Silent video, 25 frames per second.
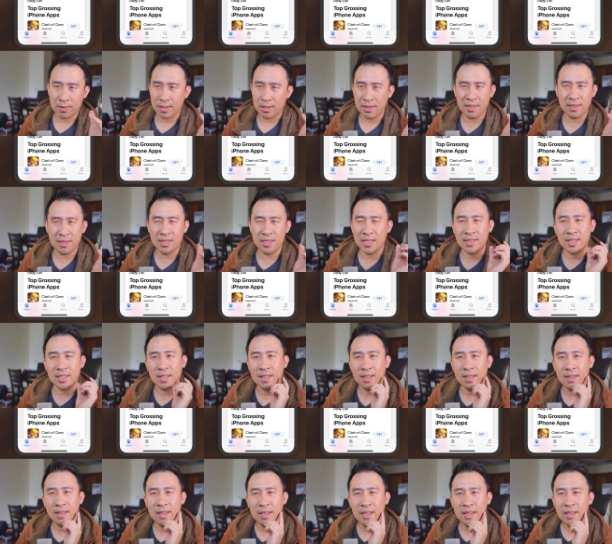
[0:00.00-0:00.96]
So this is just
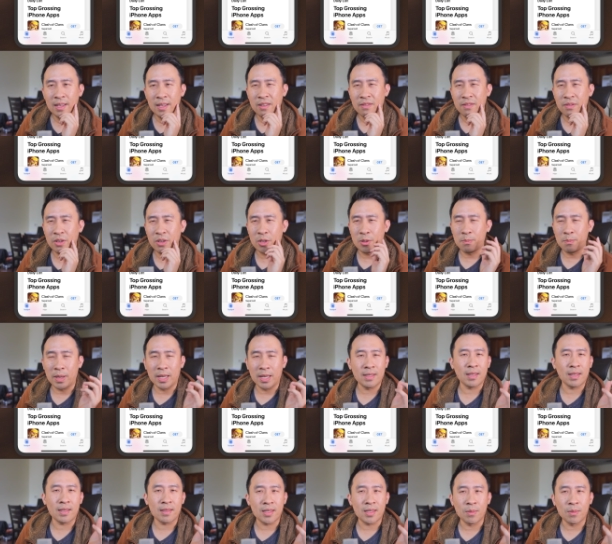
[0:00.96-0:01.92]
a very
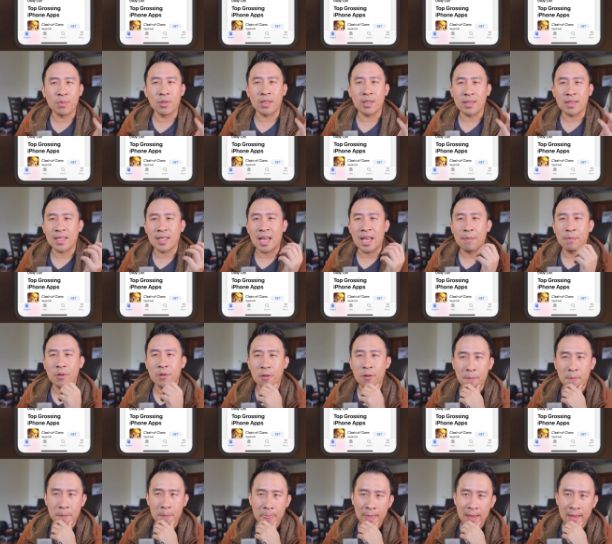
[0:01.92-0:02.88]
basic, simple
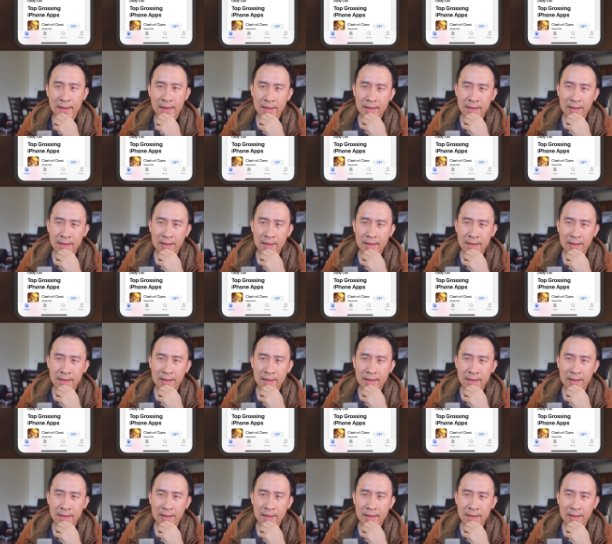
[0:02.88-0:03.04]
example.